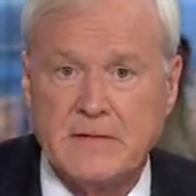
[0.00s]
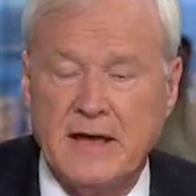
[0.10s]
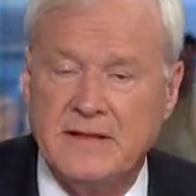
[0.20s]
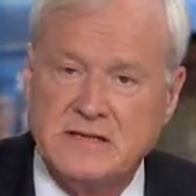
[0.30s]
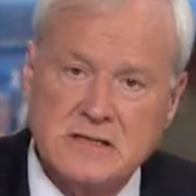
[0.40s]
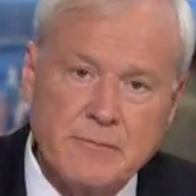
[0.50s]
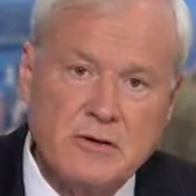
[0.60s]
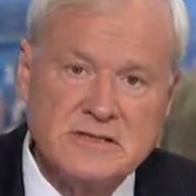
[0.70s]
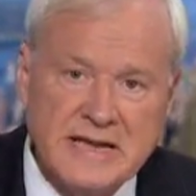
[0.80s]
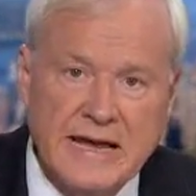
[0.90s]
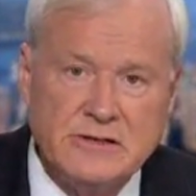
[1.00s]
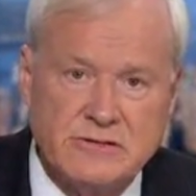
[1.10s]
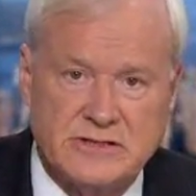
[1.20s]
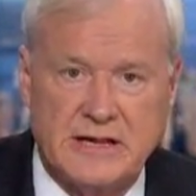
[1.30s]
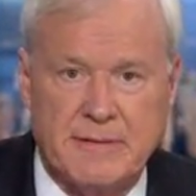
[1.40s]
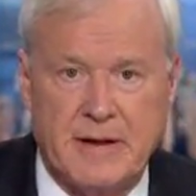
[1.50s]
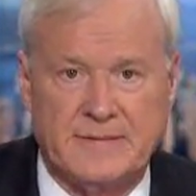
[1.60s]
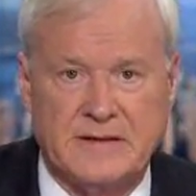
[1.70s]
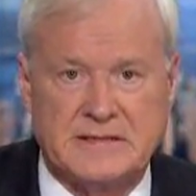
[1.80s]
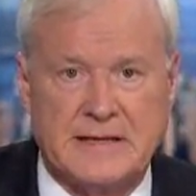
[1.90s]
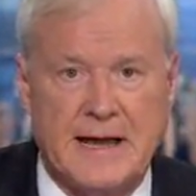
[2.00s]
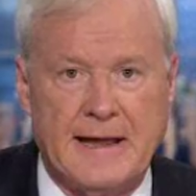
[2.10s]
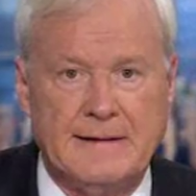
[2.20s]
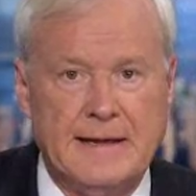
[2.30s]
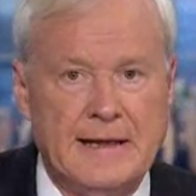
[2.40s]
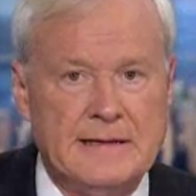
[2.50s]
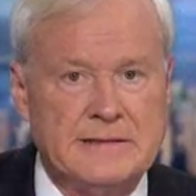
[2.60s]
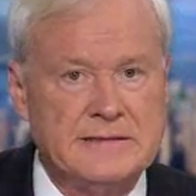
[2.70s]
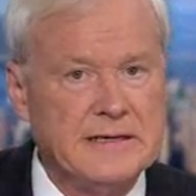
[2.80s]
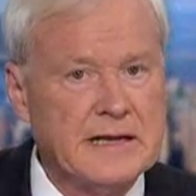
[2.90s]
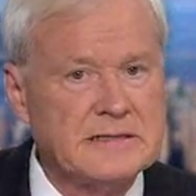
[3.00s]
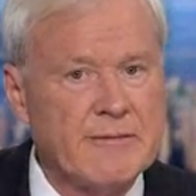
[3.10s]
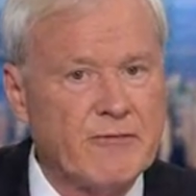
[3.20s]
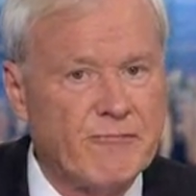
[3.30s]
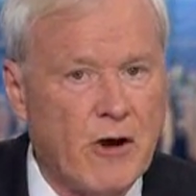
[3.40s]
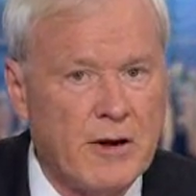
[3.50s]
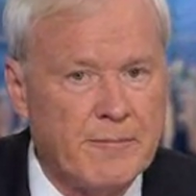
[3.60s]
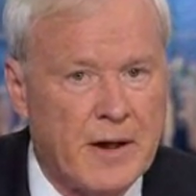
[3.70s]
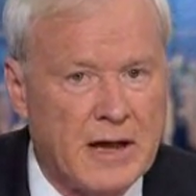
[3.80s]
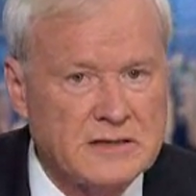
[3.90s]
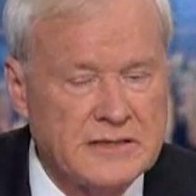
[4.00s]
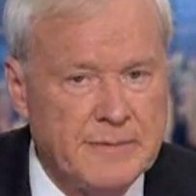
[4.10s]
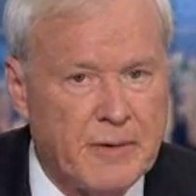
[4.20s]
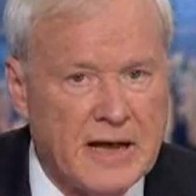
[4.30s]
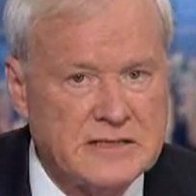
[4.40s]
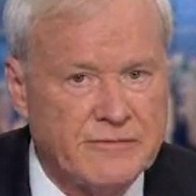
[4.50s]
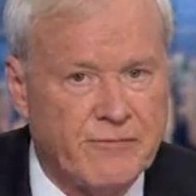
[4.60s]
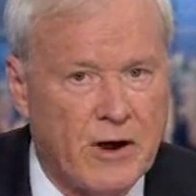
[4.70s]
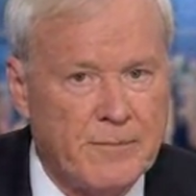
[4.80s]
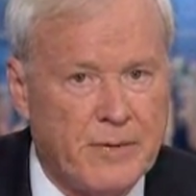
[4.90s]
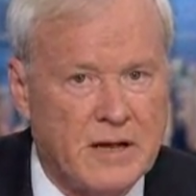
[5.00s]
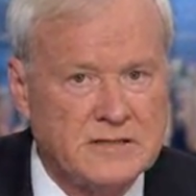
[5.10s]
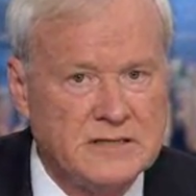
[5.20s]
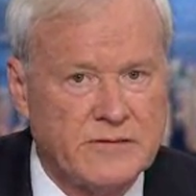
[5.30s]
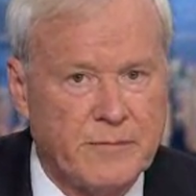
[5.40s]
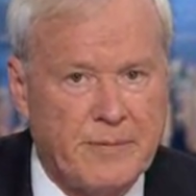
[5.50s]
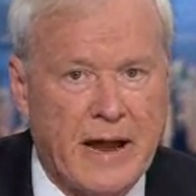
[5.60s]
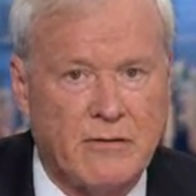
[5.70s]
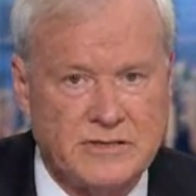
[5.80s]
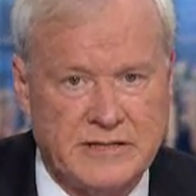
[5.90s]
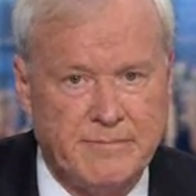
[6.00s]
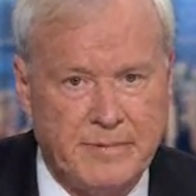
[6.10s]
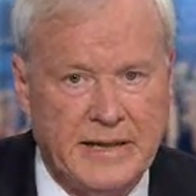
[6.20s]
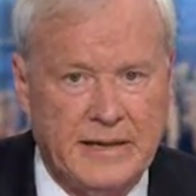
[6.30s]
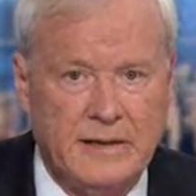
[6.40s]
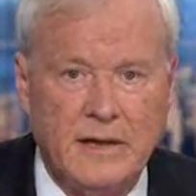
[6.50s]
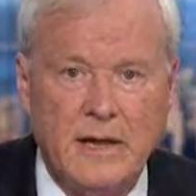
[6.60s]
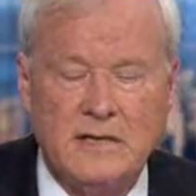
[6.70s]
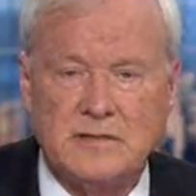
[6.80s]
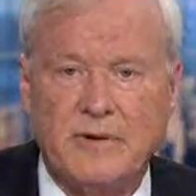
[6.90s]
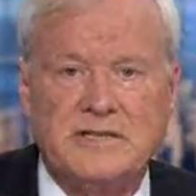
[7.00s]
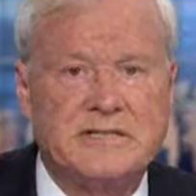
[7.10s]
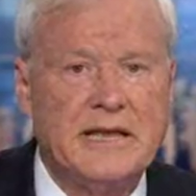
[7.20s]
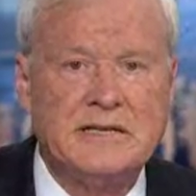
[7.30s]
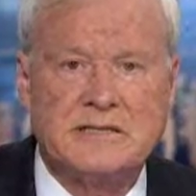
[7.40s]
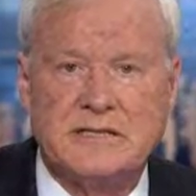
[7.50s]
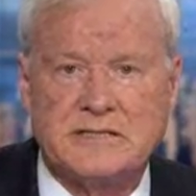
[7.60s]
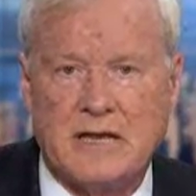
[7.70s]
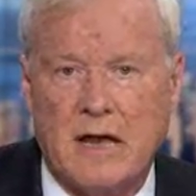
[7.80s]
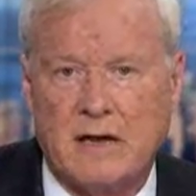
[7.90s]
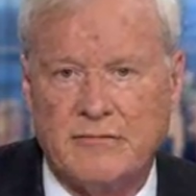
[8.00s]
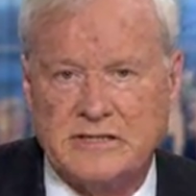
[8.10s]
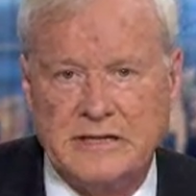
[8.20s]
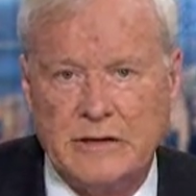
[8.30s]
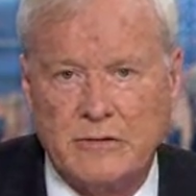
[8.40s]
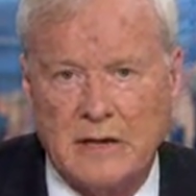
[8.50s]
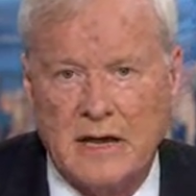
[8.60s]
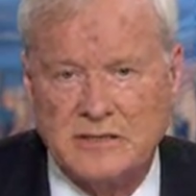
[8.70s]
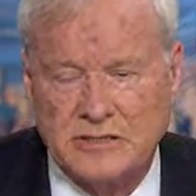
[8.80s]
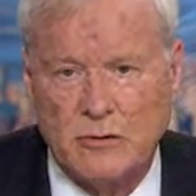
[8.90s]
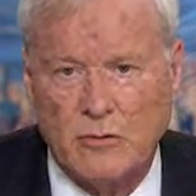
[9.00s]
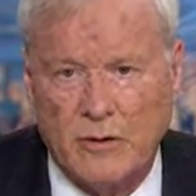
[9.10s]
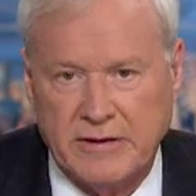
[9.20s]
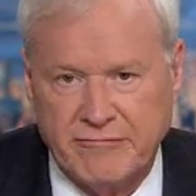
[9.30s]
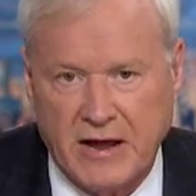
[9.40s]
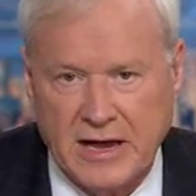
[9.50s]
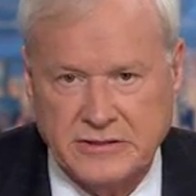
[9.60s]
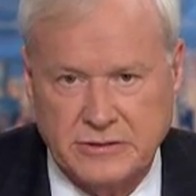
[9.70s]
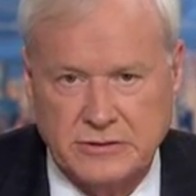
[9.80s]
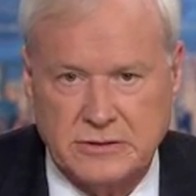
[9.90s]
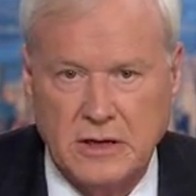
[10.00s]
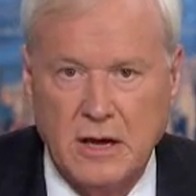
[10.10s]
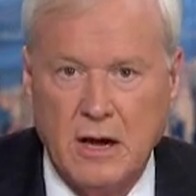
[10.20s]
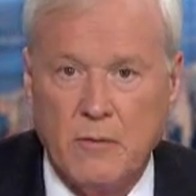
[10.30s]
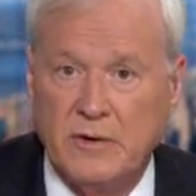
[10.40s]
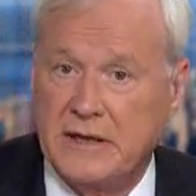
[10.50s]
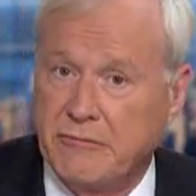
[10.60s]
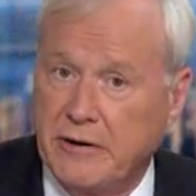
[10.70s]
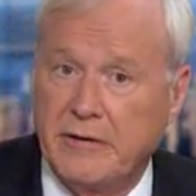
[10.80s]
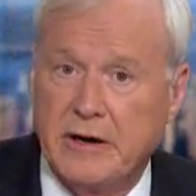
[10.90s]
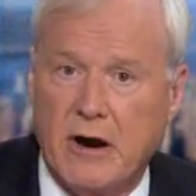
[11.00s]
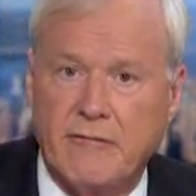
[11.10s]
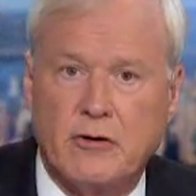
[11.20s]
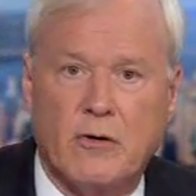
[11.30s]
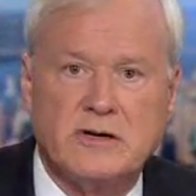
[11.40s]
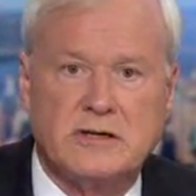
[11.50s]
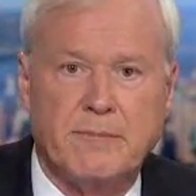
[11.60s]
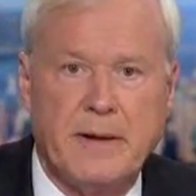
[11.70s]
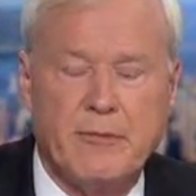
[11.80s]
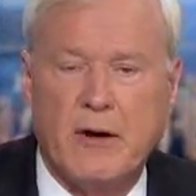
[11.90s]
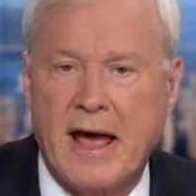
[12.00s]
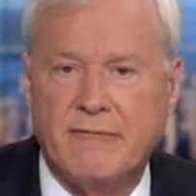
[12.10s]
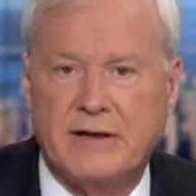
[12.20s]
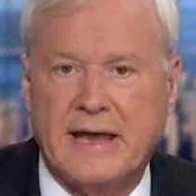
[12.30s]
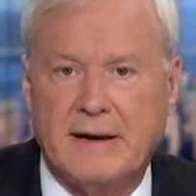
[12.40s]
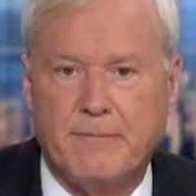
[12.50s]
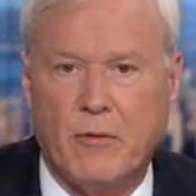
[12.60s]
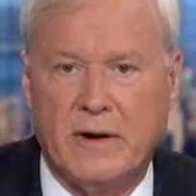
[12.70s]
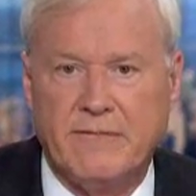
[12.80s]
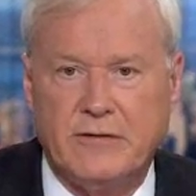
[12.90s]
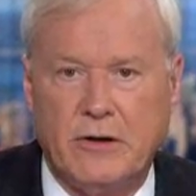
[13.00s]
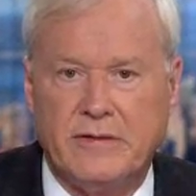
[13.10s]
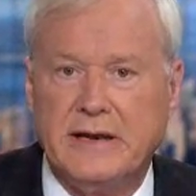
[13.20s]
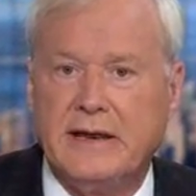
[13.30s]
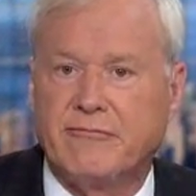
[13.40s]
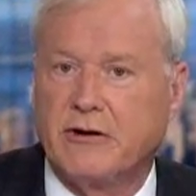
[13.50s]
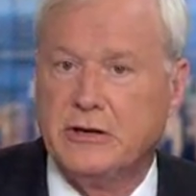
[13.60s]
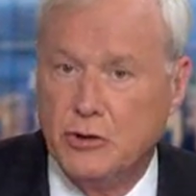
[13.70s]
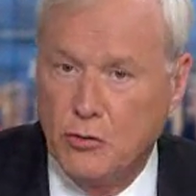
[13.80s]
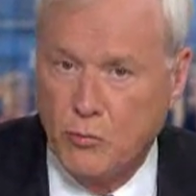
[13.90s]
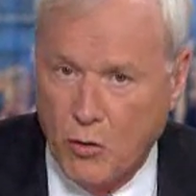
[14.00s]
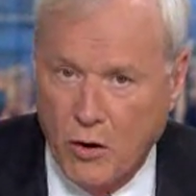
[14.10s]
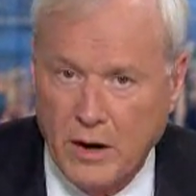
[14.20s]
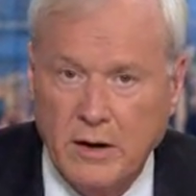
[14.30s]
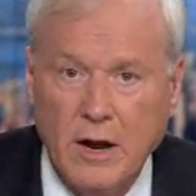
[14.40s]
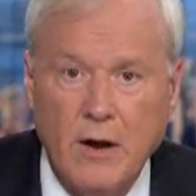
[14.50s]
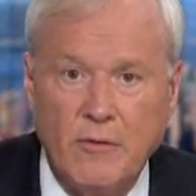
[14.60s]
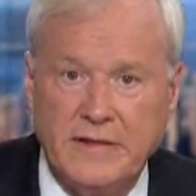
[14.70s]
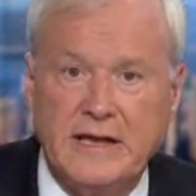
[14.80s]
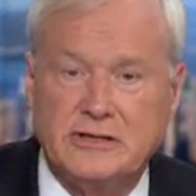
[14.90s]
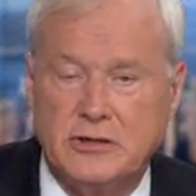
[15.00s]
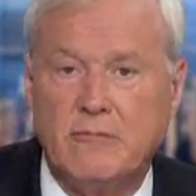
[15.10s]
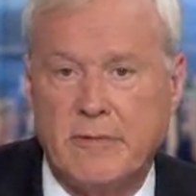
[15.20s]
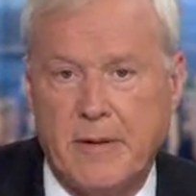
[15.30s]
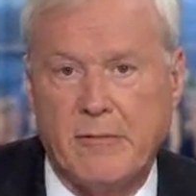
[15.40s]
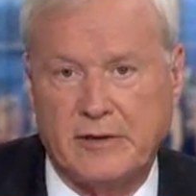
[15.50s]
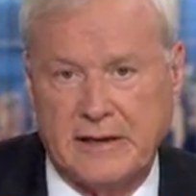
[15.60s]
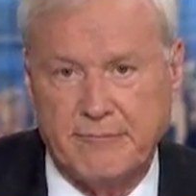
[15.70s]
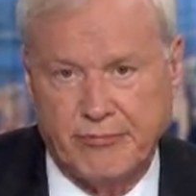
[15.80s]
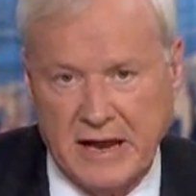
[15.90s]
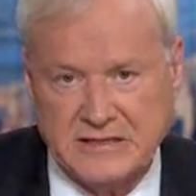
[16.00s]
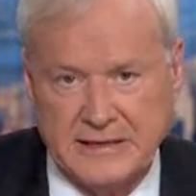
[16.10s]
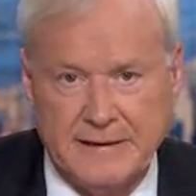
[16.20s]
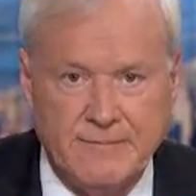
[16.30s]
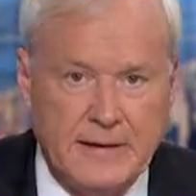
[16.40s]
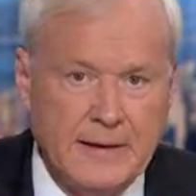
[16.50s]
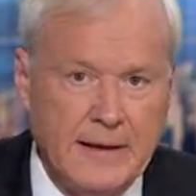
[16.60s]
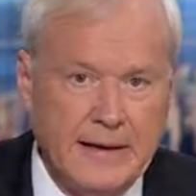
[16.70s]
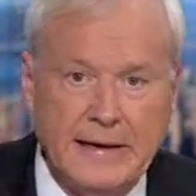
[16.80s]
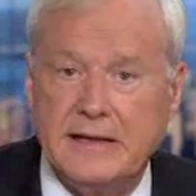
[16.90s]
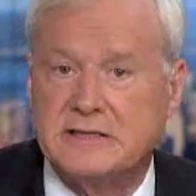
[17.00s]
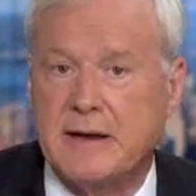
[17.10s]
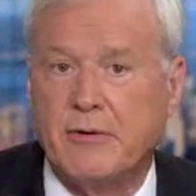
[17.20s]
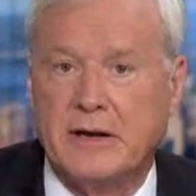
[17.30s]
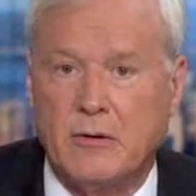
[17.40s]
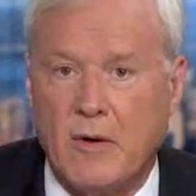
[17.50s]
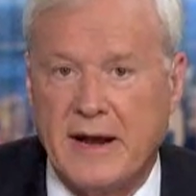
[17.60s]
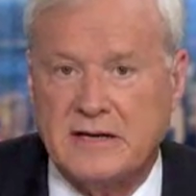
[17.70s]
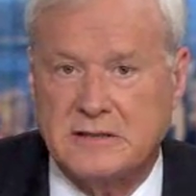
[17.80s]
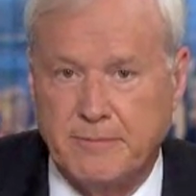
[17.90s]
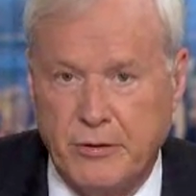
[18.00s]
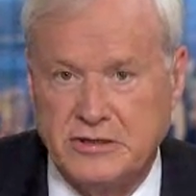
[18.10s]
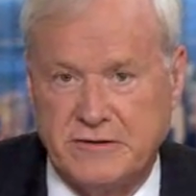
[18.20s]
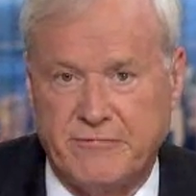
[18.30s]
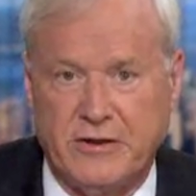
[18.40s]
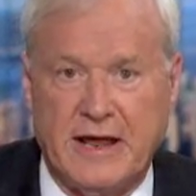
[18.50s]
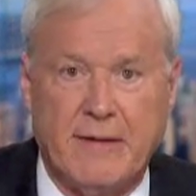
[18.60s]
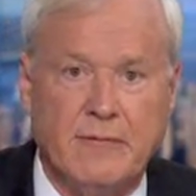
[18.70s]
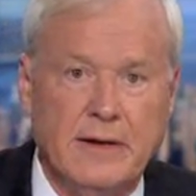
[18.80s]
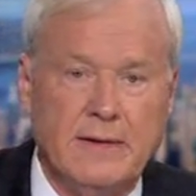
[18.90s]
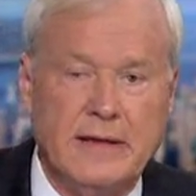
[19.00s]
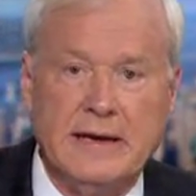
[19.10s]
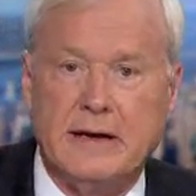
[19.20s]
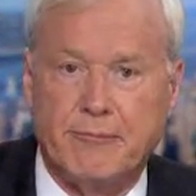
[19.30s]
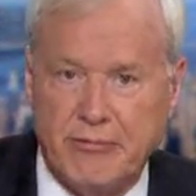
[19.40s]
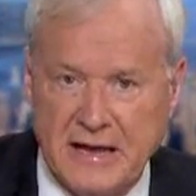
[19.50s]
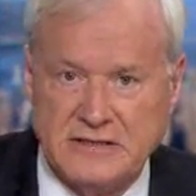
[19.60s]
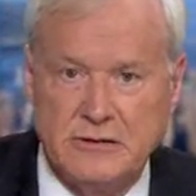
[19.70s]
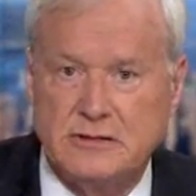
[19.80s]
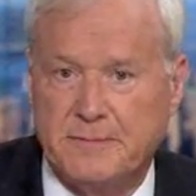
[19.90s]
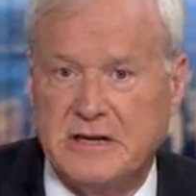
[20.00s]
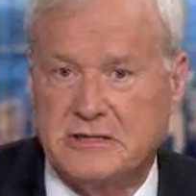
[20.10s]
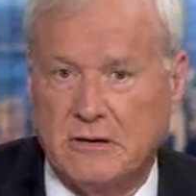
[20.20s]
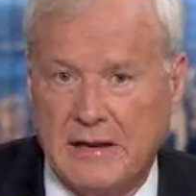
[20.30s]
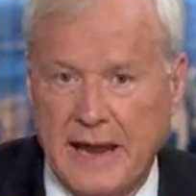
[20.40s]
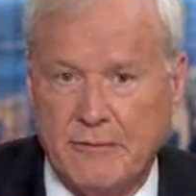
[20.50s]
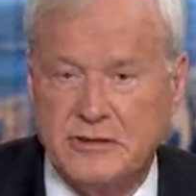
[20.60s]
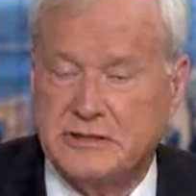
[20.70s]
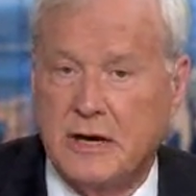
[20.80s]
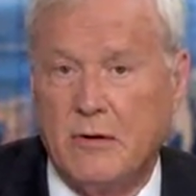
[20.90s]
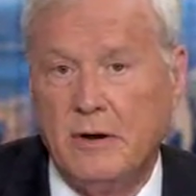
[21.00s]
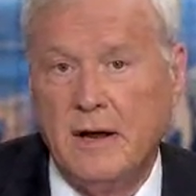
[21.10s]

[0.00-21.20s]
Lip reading: And this is the most dangerous thing about this guy. Since he doesn't have a foreign policy, he buys the foreign policies of the powers that be. So he sings the song of his neocon so-called advisors. What they really are, of course, are people who advocate a point of view, the need for a new war with each new Republican president. And they need someone in the White House to push it for them. They need a president who speaks their language, so